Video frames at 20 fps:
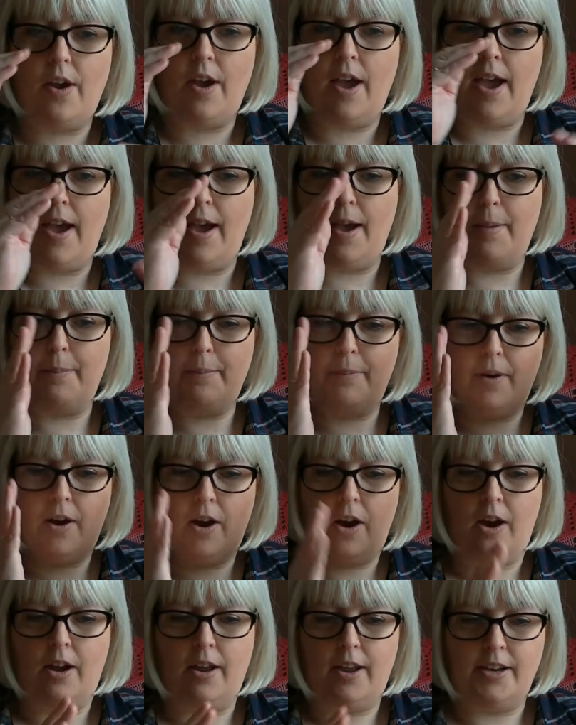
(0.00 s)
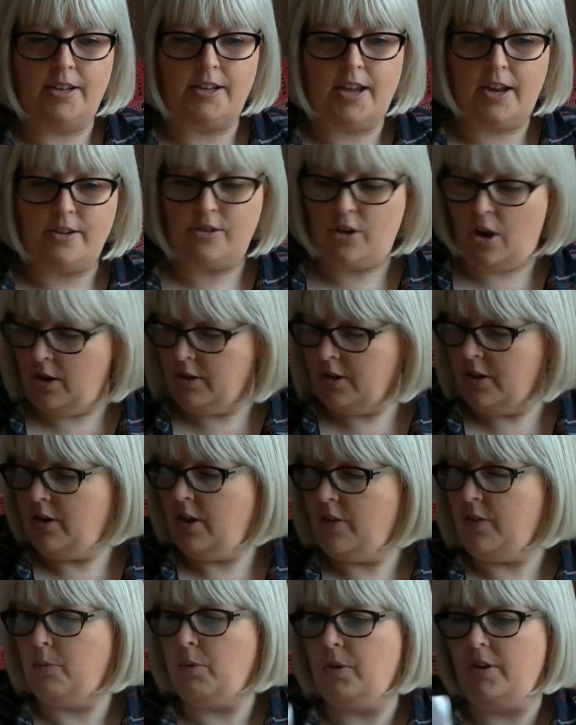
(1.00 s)
on
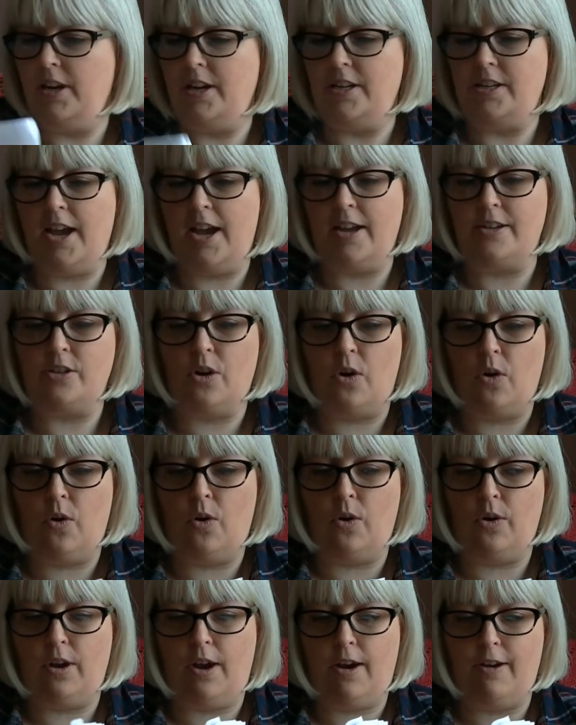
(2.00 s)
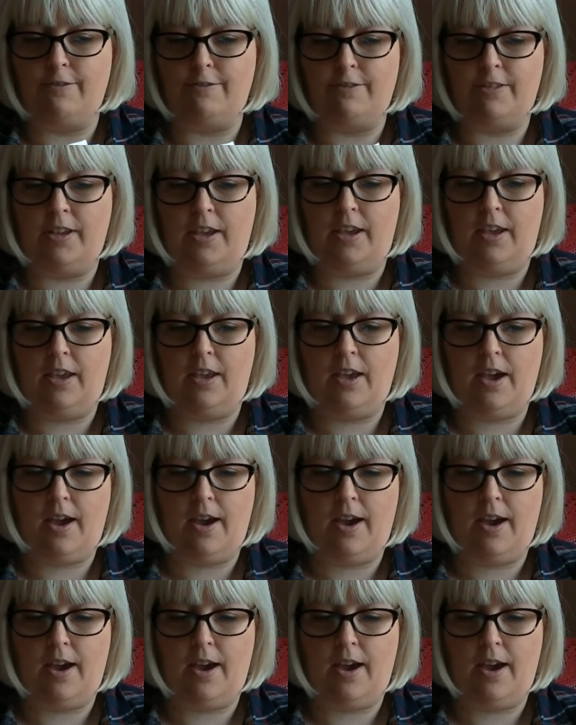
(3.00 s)
another one, it had all of the